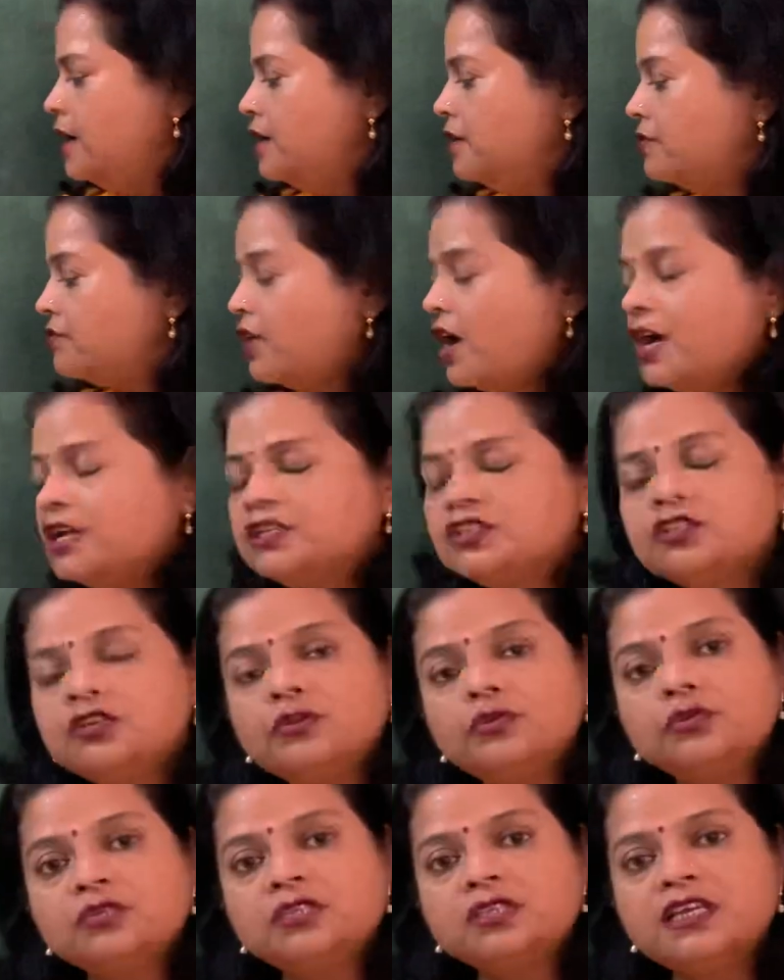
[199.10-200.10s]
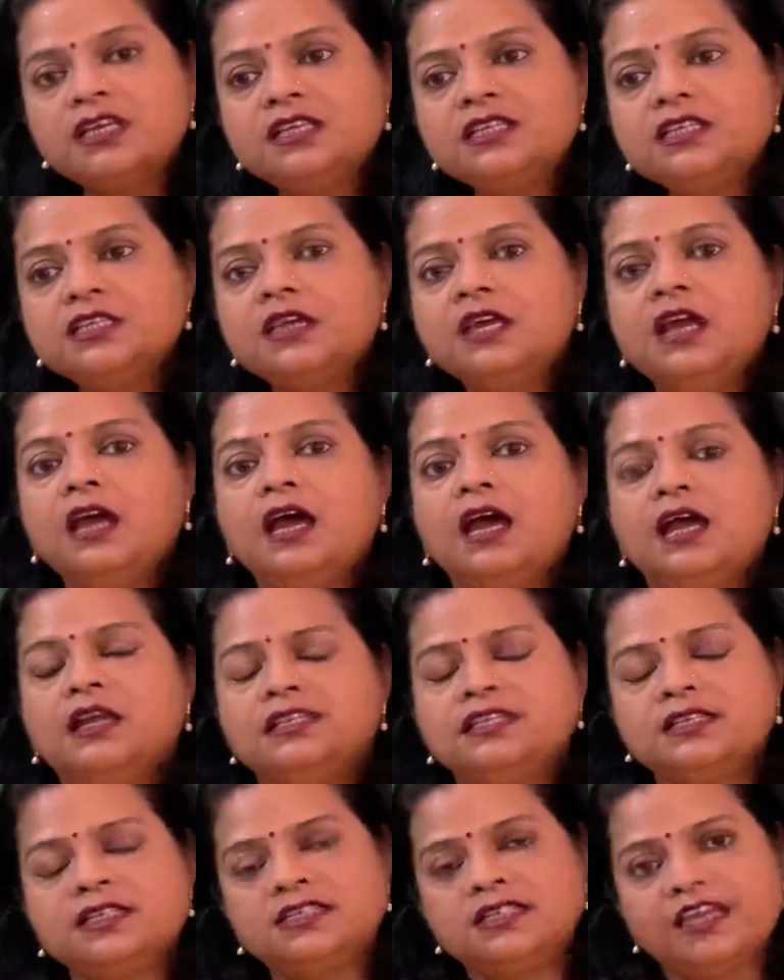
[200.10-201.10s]
Translucent,
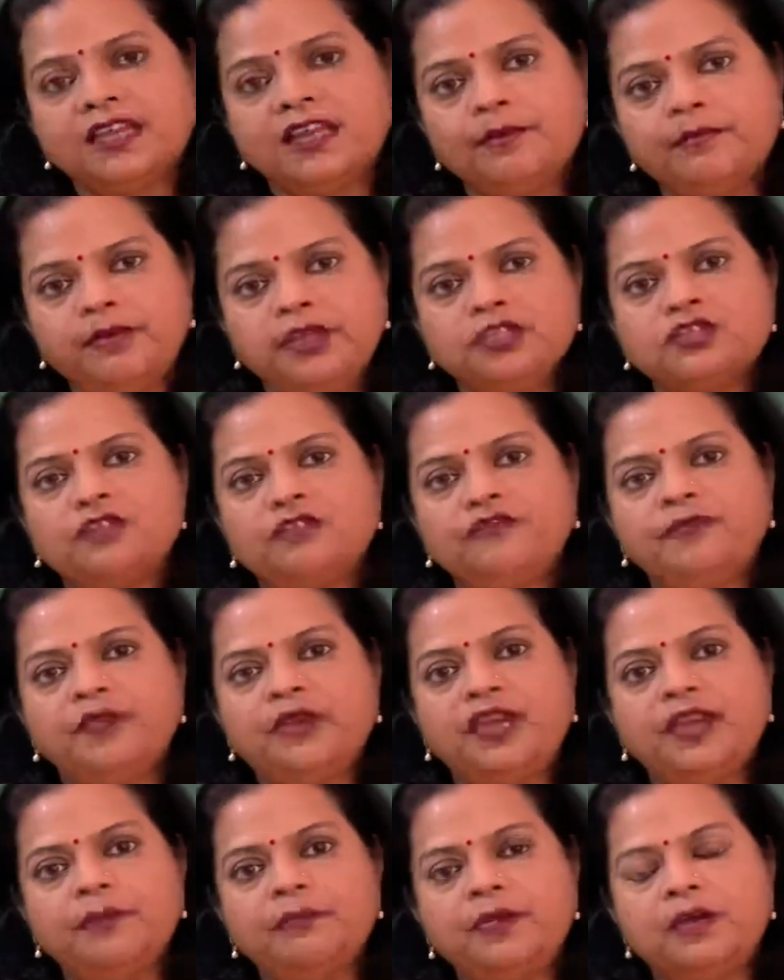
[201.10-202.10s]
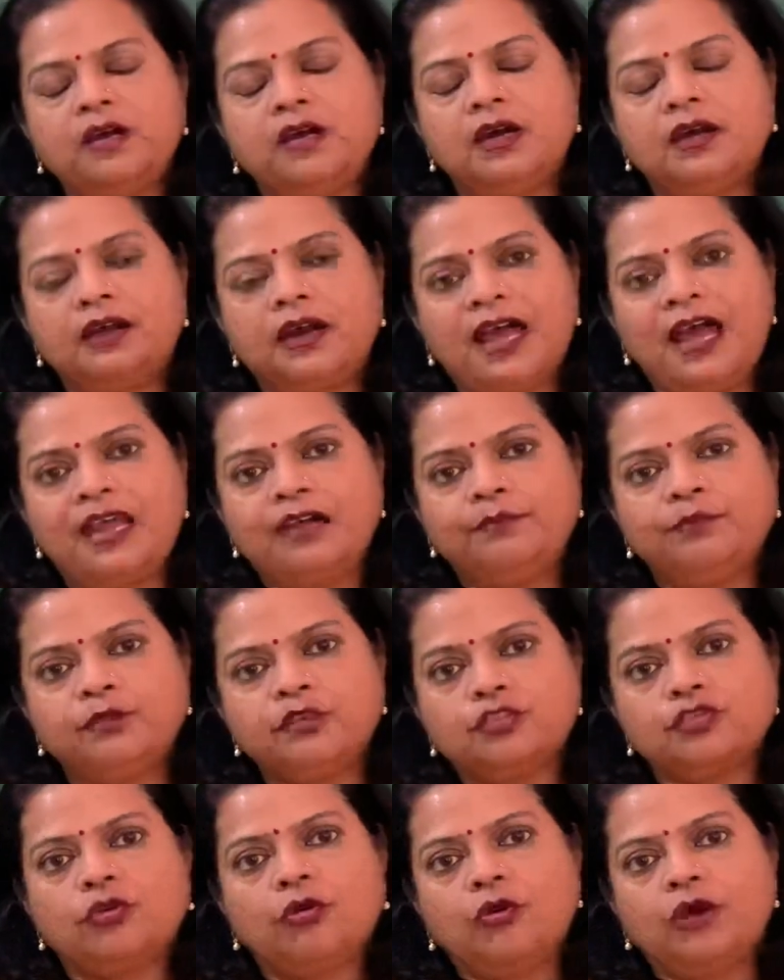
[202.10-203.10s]
just take a piece of paper and
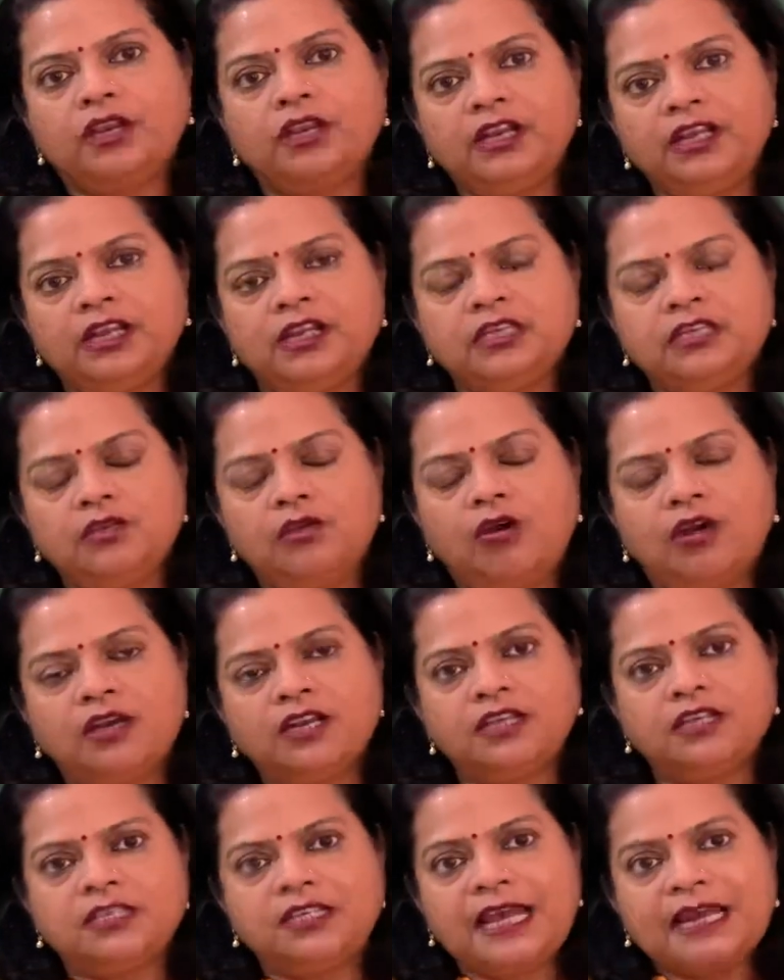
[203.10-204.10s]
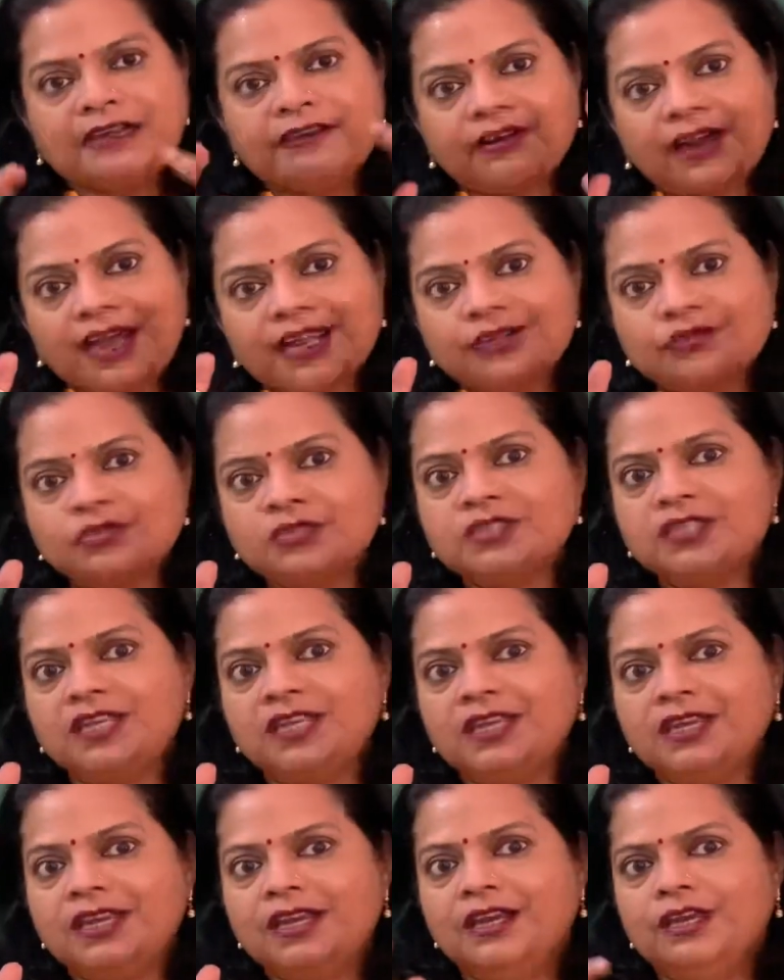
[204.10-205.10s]
put oil on it and try to
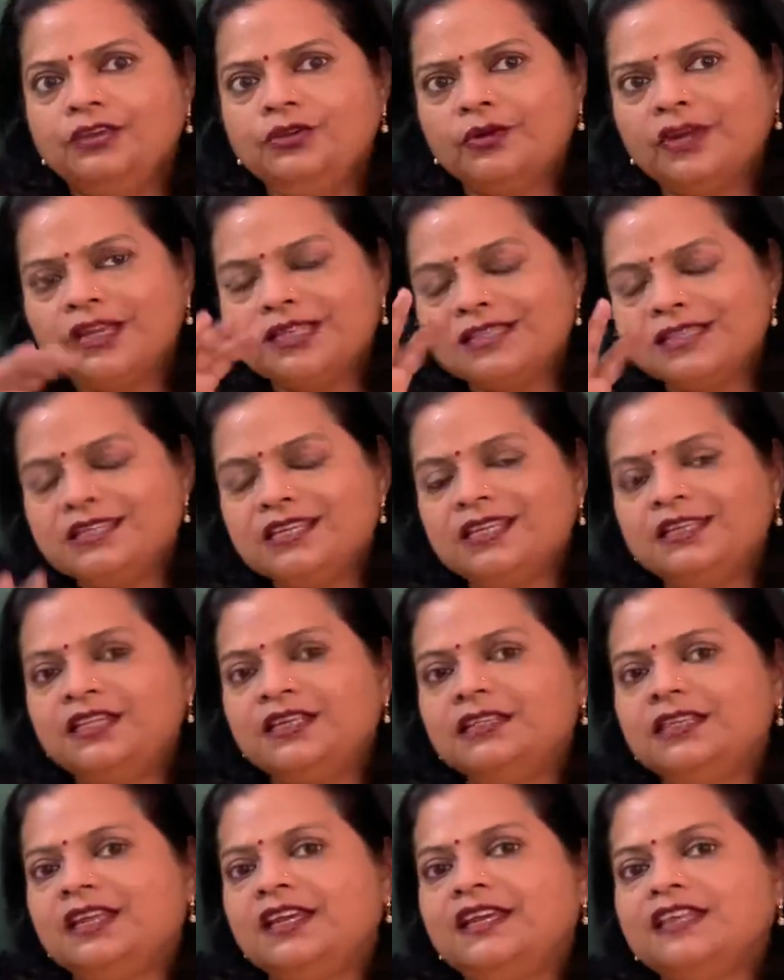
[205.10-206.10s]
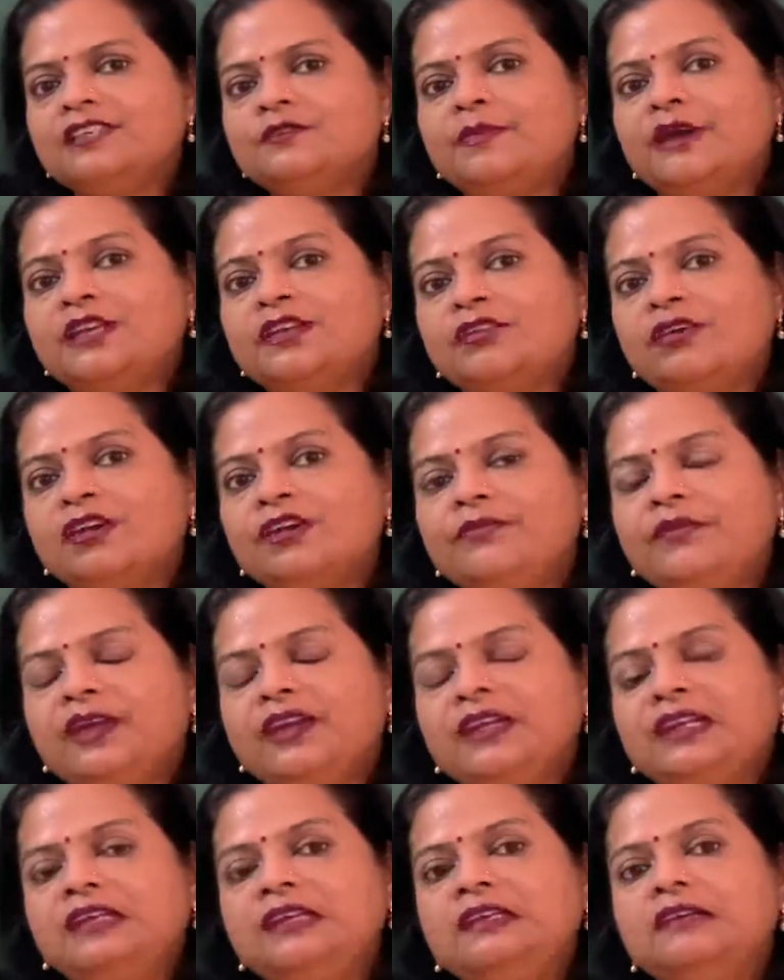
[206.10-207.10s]
see. You can see the things but not
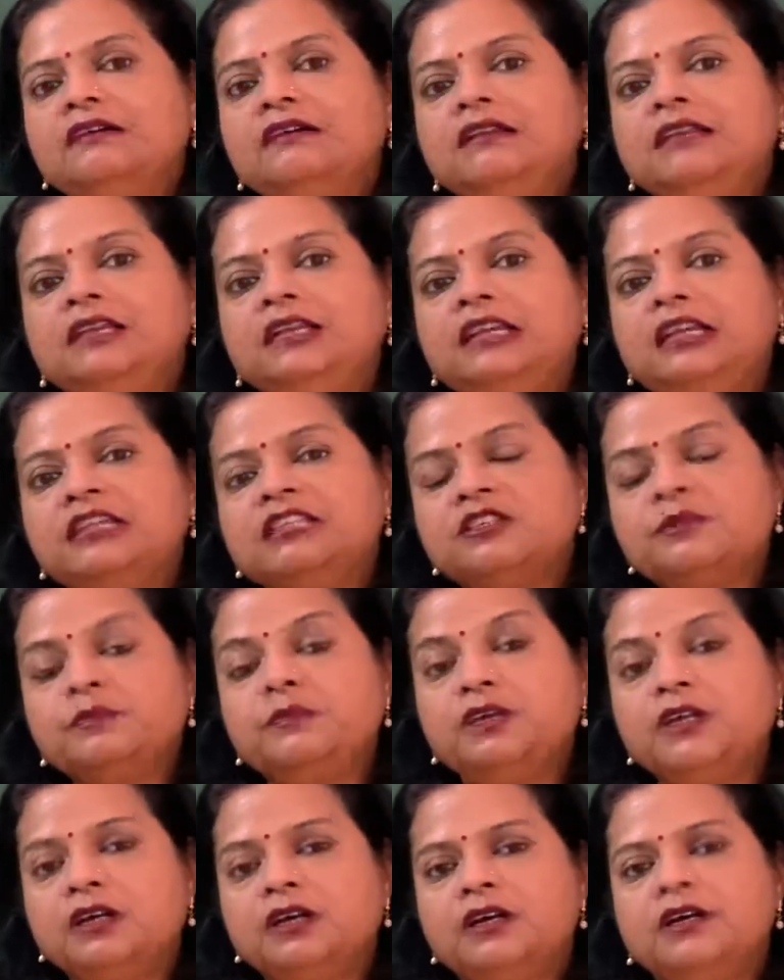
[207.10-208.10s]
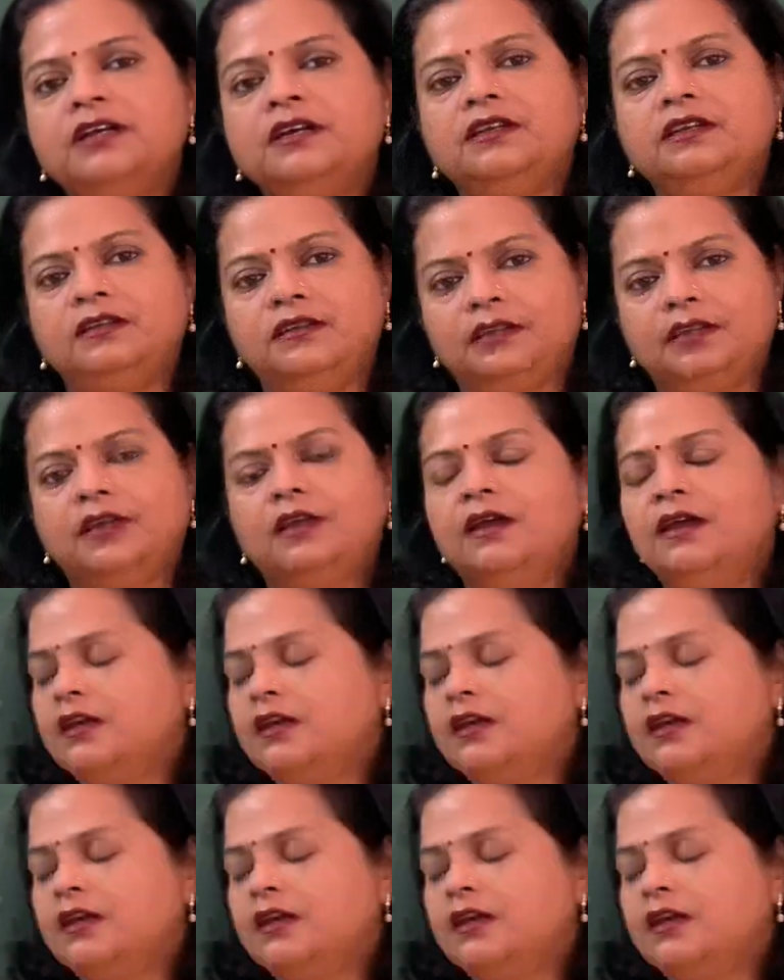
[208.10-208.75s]
very clearly, it's blurred.